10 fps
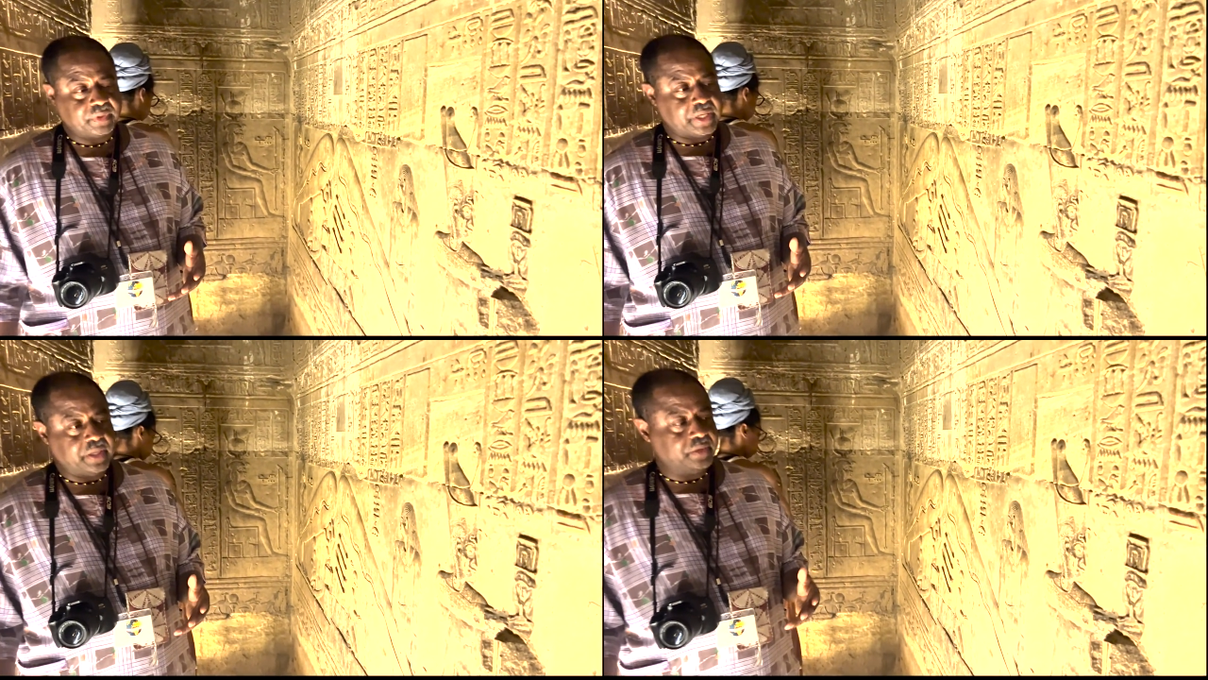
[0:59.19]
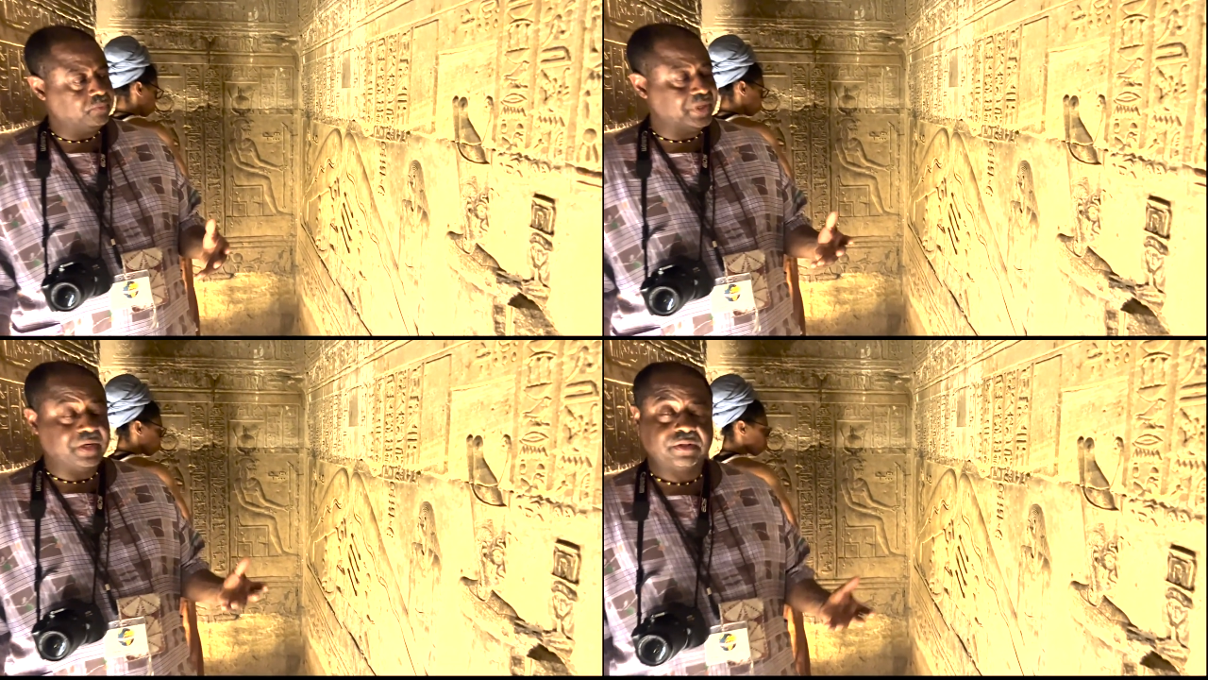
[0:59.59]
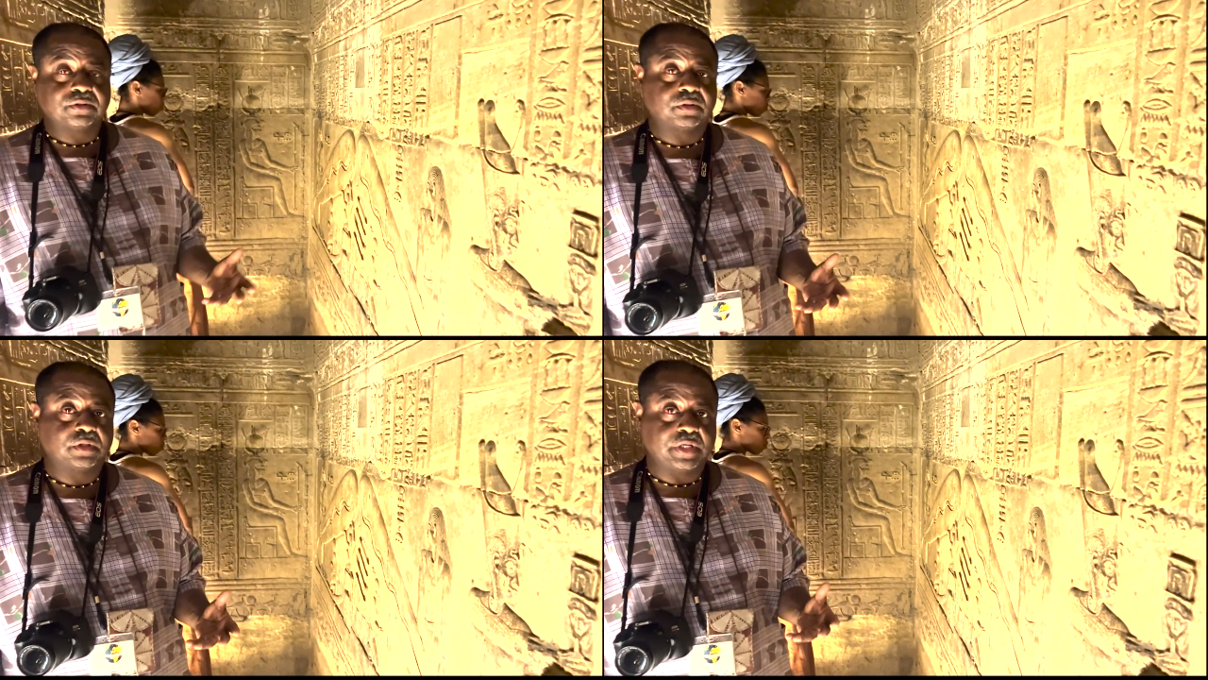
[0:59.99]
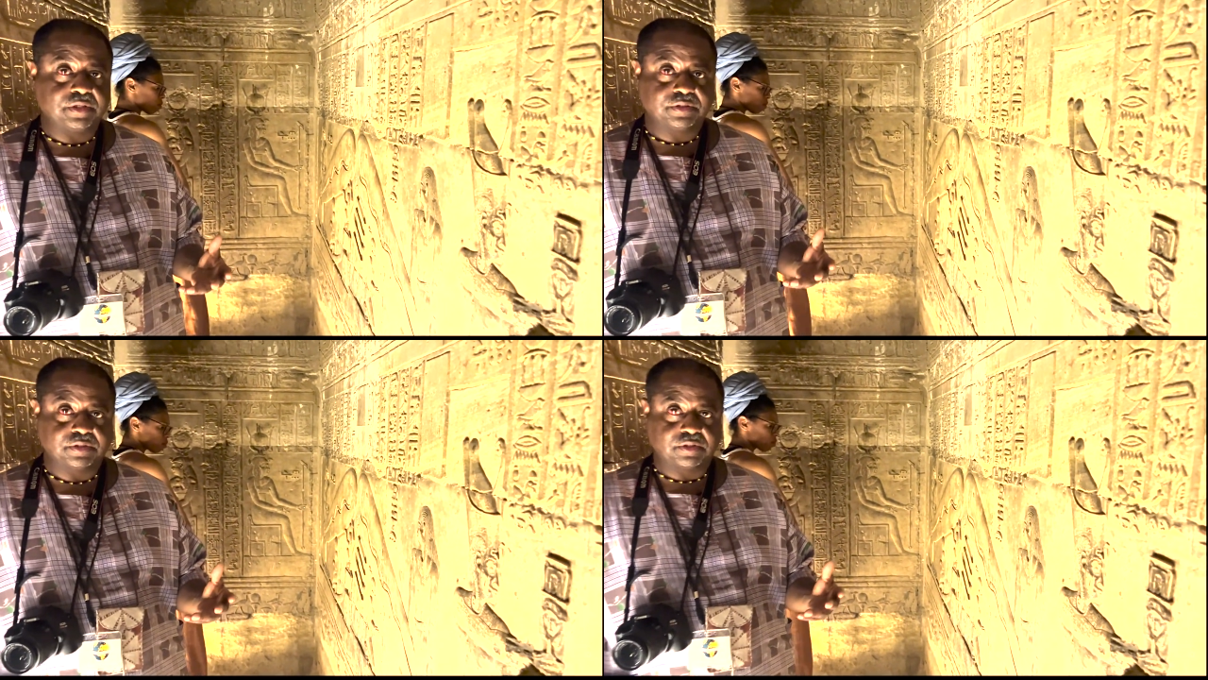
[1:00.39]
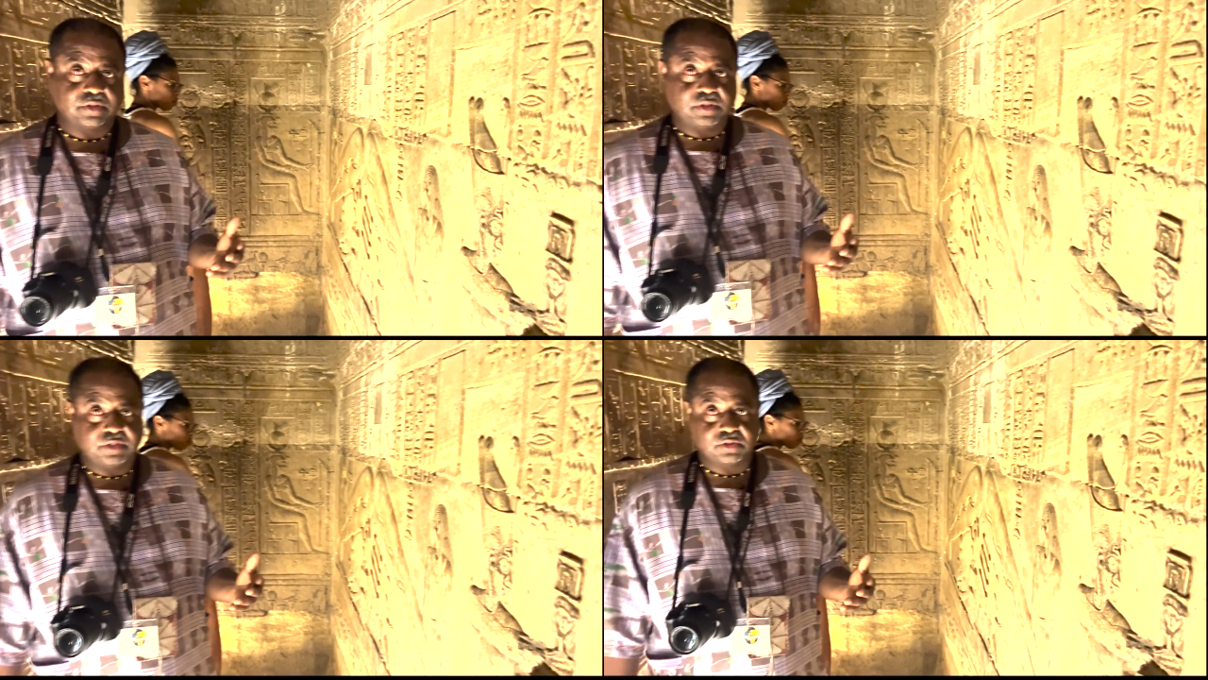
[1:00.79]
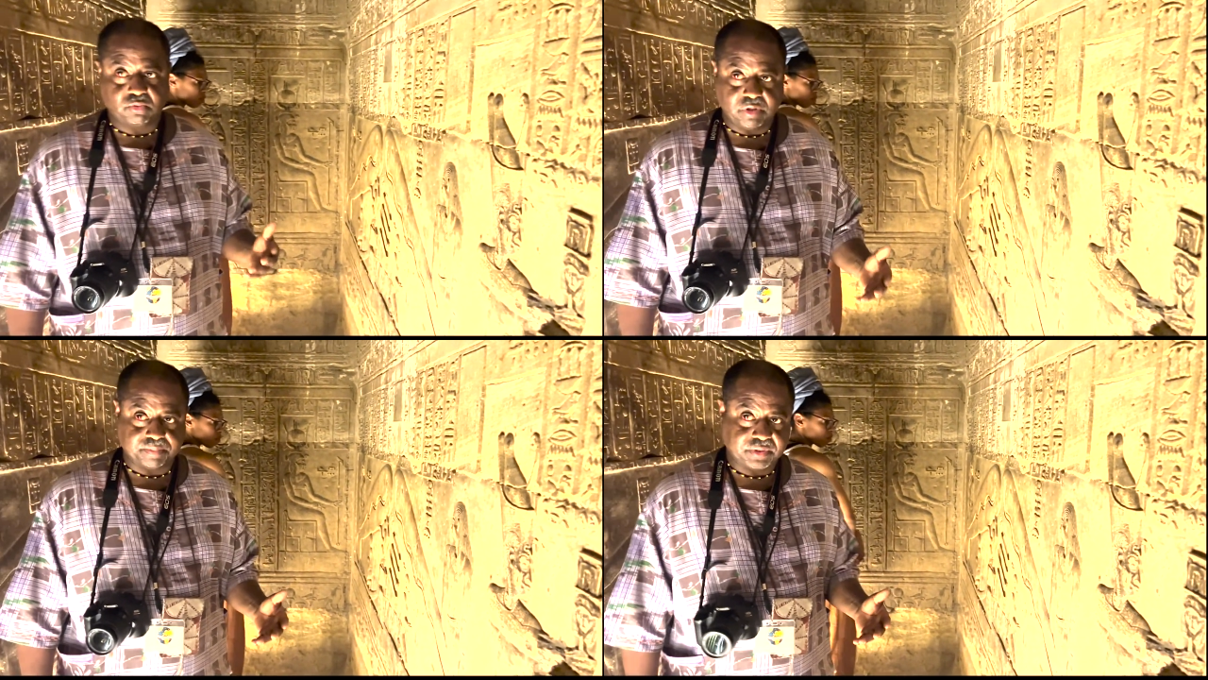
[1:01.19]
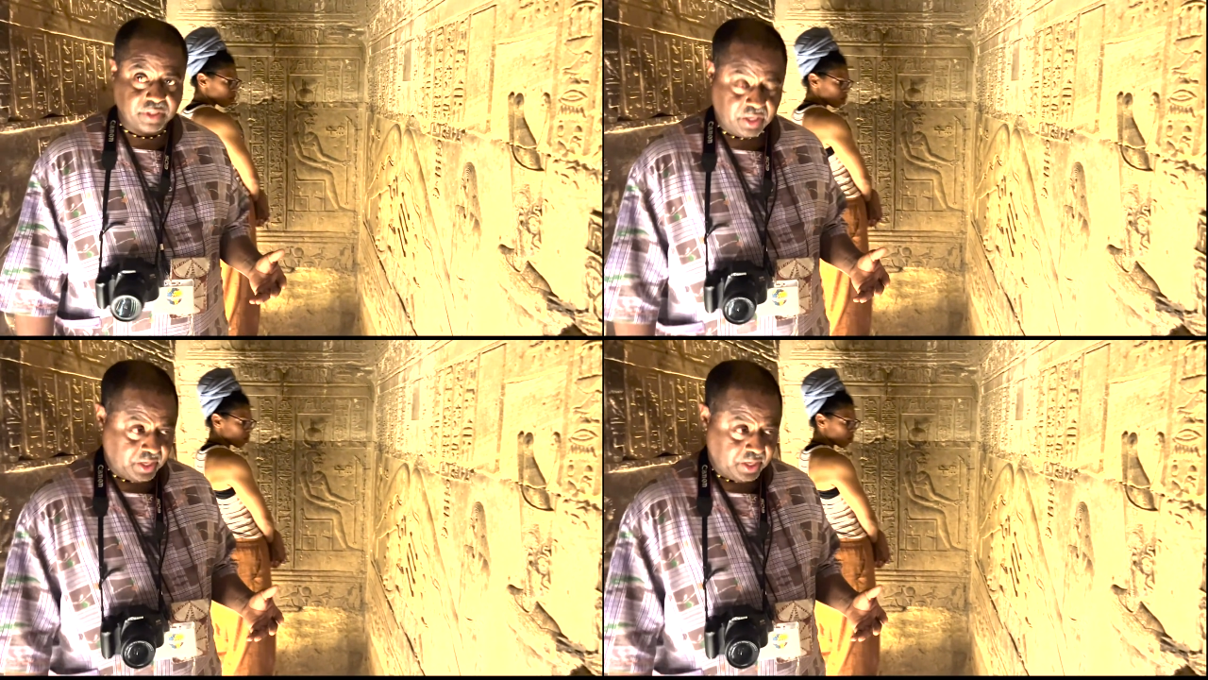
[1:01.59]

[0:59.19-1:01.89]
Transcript: and one of these crypts